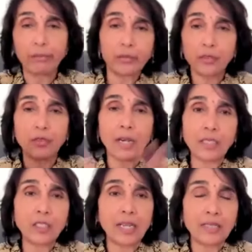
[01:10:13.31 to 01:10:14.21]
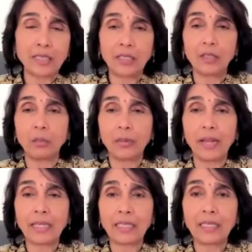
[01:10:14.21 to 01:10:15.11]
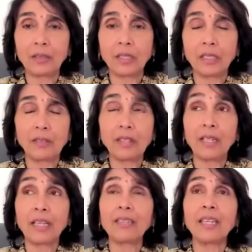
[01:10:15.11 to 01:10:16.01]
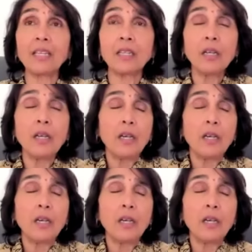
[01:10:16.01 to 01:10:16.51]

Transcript: strategizing it or planning it or anything like that.